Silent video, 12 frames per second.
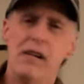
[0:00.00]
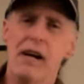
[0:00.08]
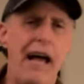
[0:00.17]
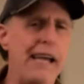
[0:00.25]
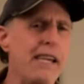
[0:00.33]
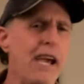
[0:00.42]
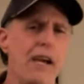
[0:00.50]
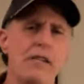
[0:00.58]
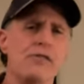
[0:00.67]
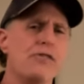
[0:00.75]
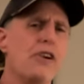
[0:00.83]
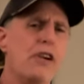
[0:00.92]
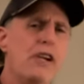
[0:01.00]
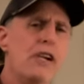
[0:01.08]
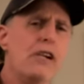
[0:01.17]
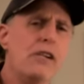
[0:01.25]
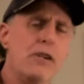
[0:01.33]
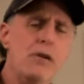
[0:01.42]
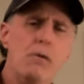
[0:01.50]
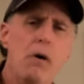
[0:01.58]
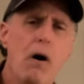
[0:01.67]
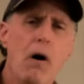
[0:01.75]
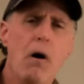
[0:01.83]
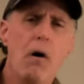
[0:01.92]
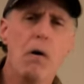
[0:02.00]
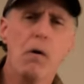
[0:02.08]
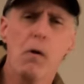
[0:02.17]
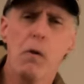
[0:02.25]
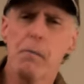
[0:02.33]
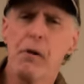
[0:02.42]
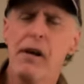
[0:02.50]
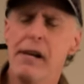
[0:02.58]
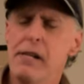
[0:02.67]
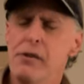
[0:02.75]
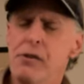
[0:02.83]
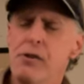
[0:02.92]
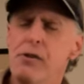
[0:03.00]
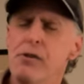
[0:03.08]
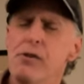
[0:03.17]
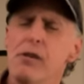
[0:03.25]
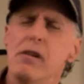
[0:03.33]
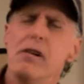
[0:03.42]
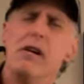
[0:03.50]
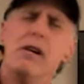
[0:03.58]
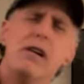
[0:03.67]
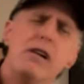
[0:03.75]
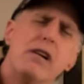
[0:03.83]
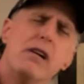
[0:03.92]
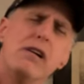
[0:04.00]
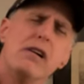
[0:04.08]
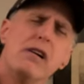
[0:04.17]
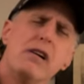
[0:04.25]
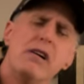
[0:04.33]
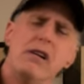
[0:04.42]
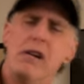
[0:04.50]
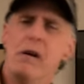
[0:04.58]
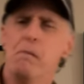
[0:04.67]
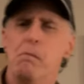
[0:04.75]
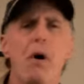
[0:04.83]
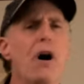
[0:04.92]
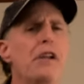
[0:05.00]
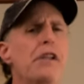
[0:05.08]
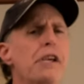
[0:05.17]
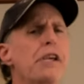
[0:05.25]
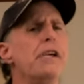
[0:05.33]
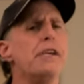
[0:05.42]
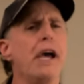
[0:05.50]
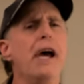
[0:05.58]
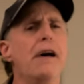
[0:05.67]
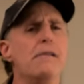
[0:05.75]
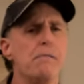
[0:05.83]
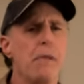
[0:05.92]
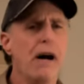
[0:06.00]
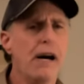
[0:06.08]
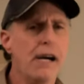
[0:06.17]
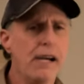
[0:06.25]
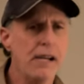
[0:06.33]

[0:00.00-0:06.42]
I can't take you all the places money can buy.